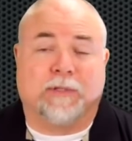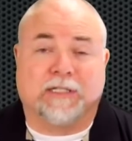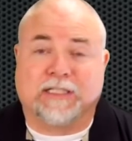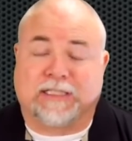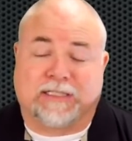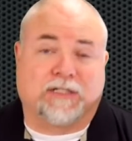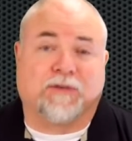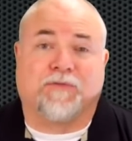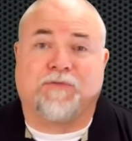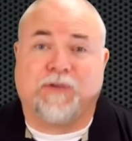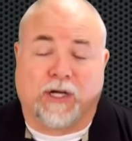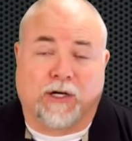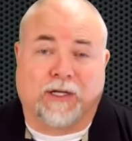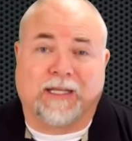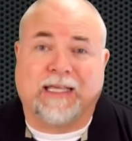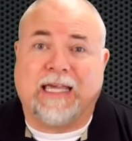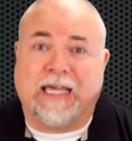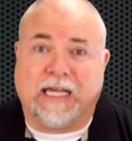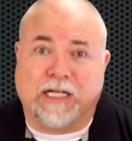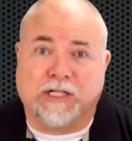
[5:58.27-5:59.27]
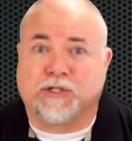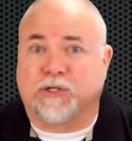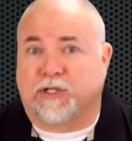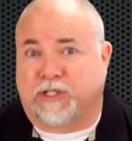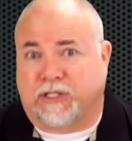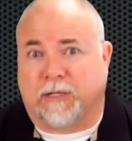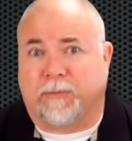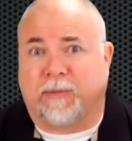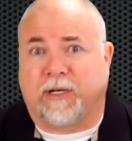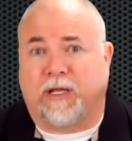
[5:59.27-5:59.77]
severely injure
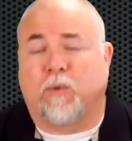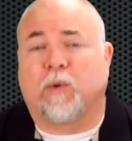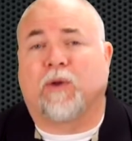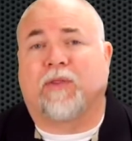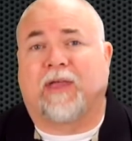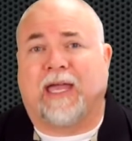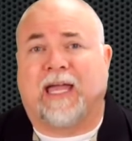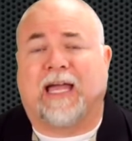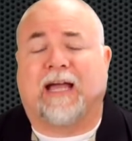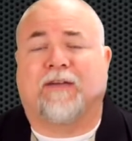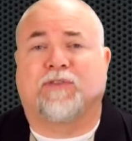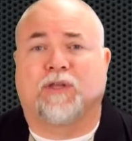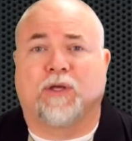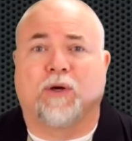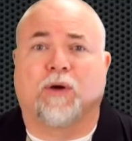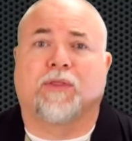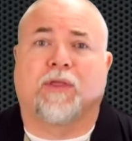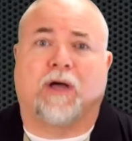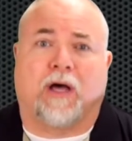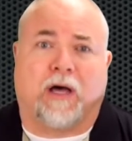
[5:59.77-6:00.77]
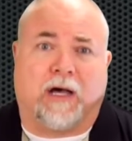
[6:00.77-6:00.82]
somebody where they have to go to the